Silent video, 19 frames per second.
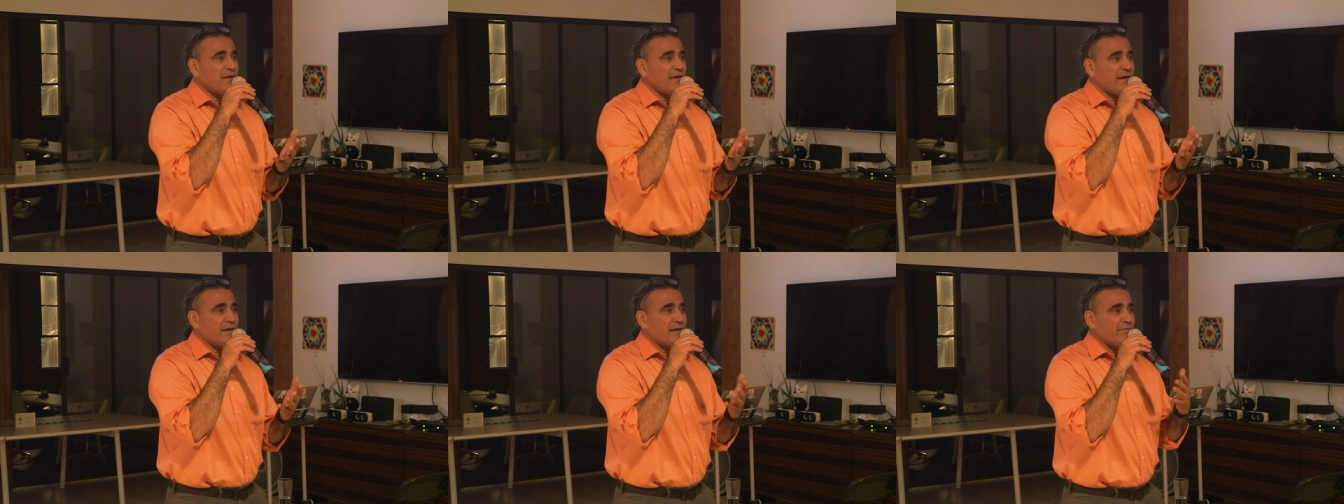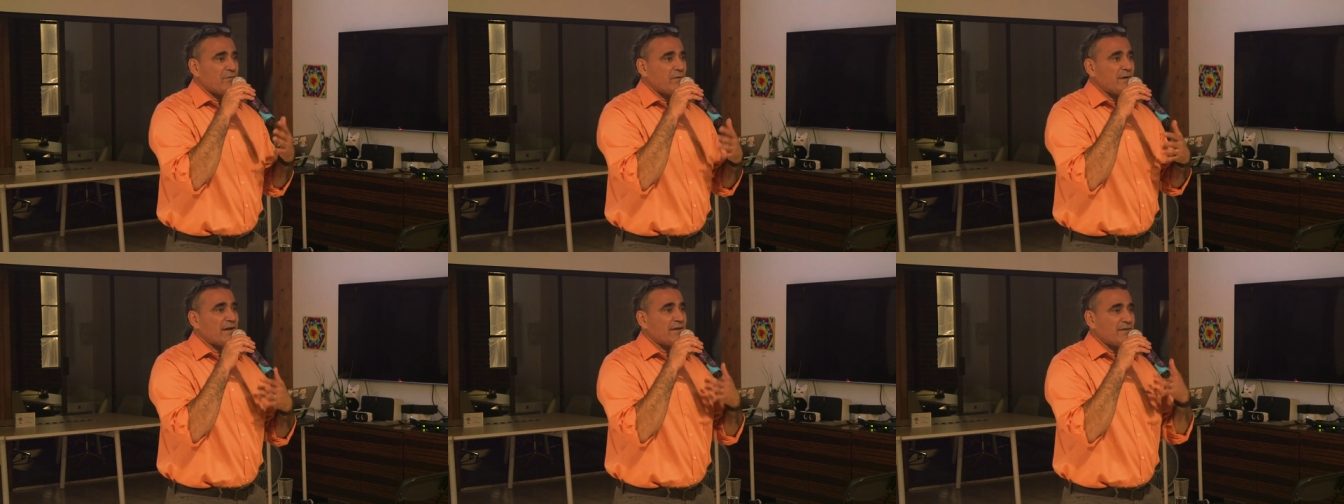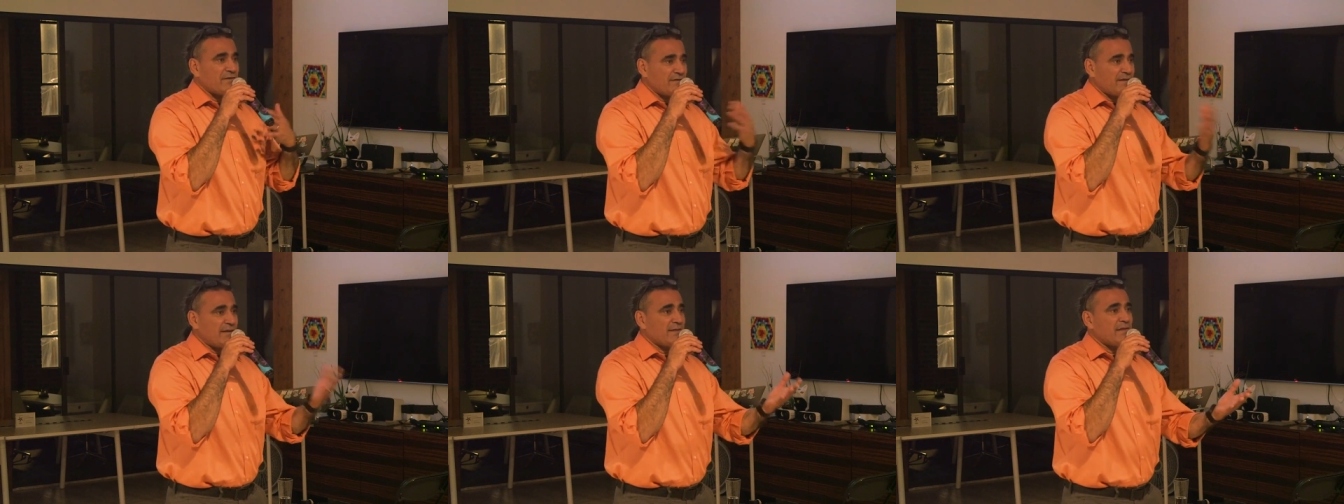And if we
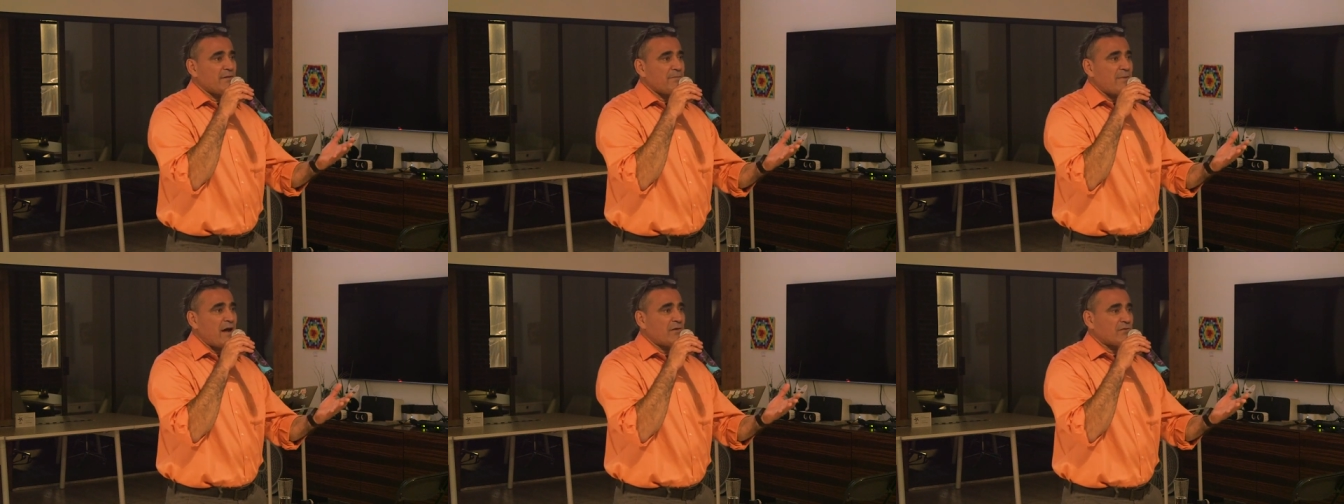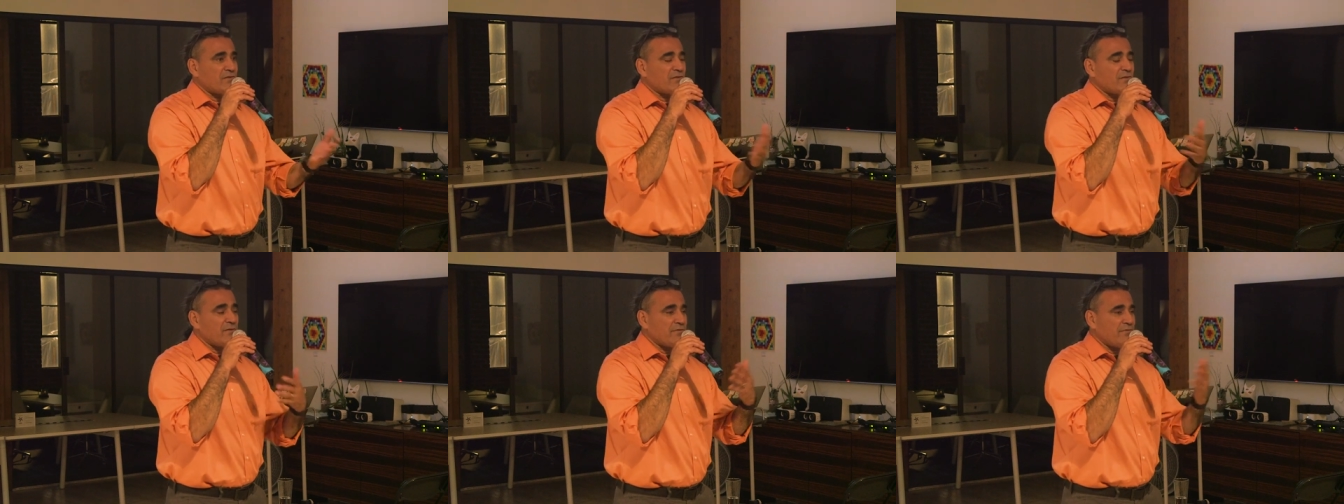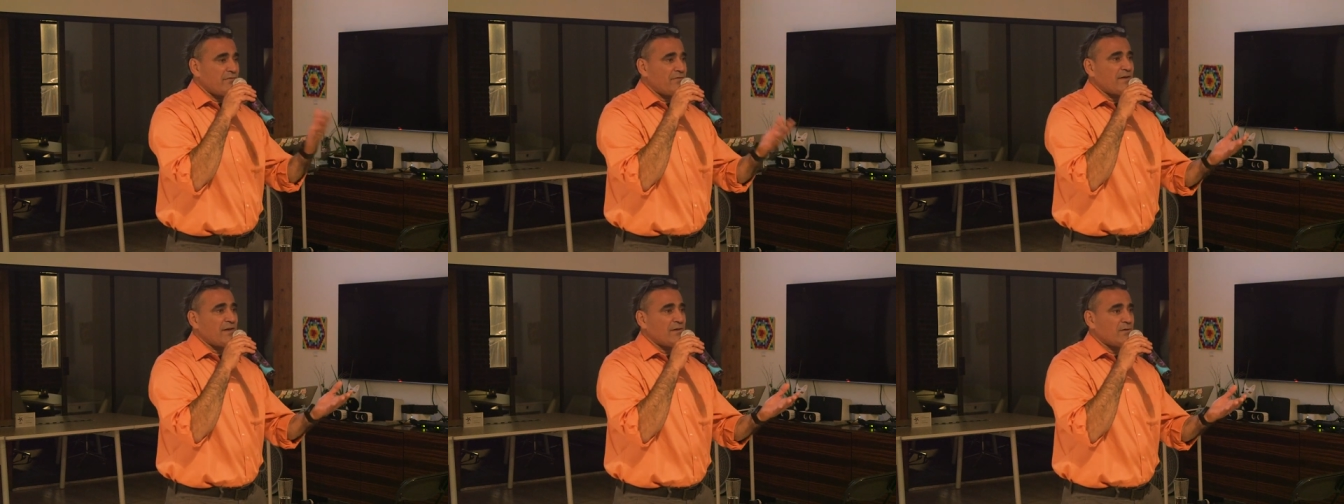can send them out to the
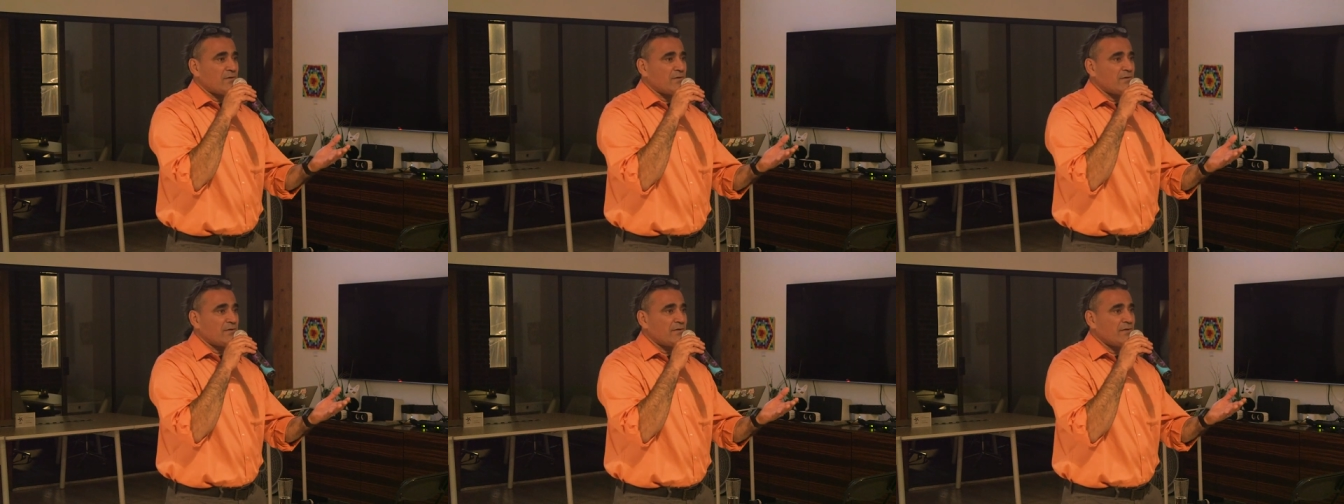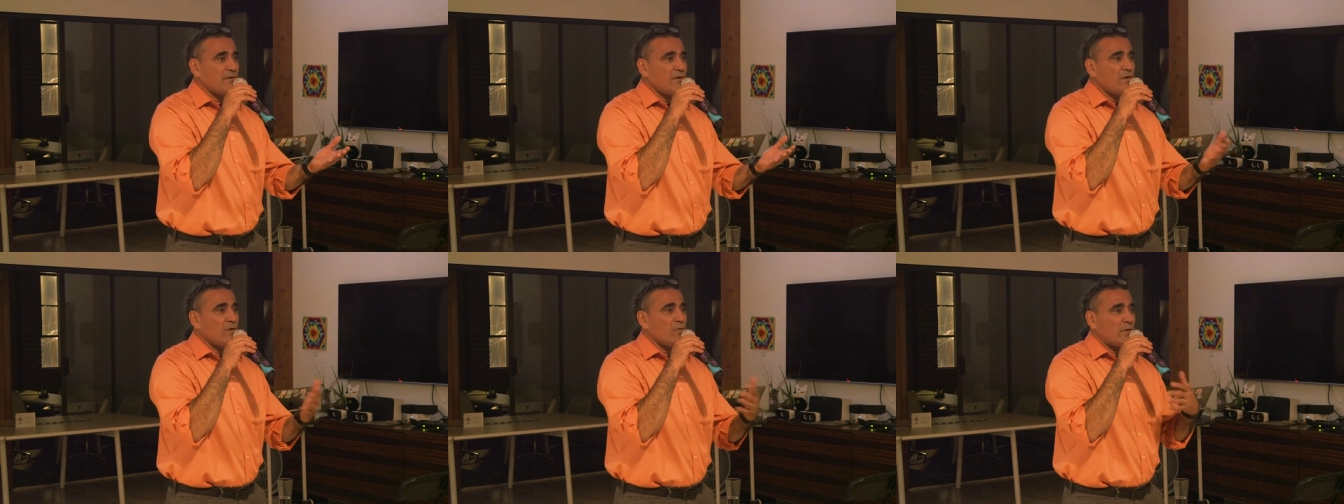field